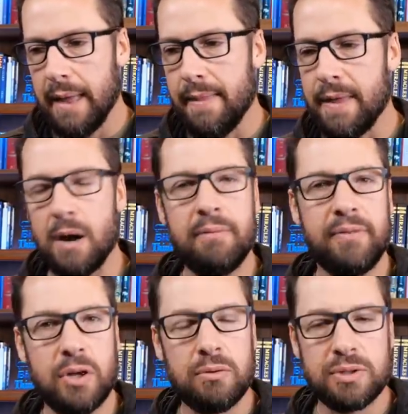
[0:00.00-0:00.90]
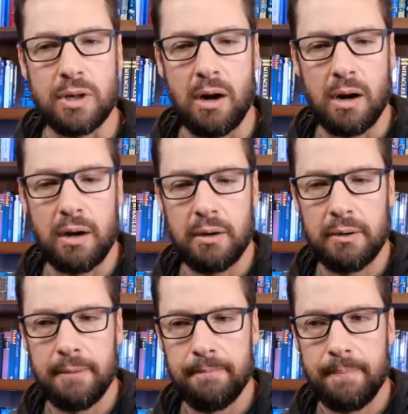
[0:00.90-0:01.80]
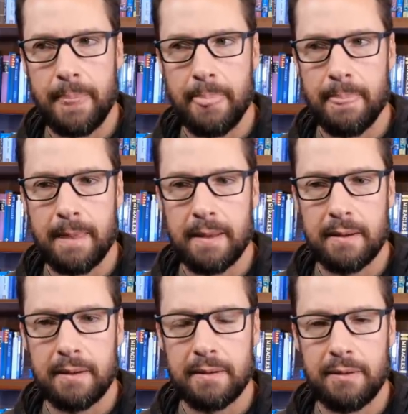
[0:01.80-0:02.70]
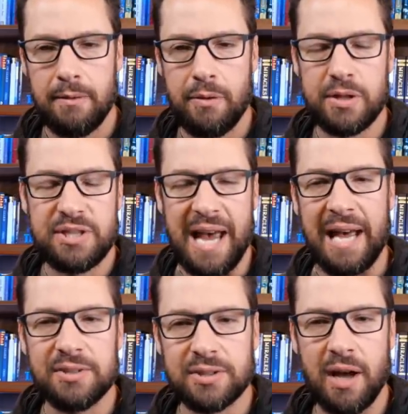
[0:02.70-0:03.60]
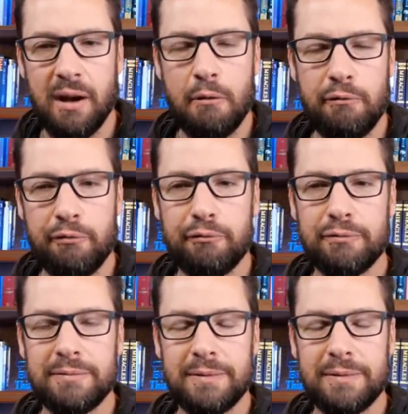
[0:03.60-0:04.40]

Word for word: their views are the test of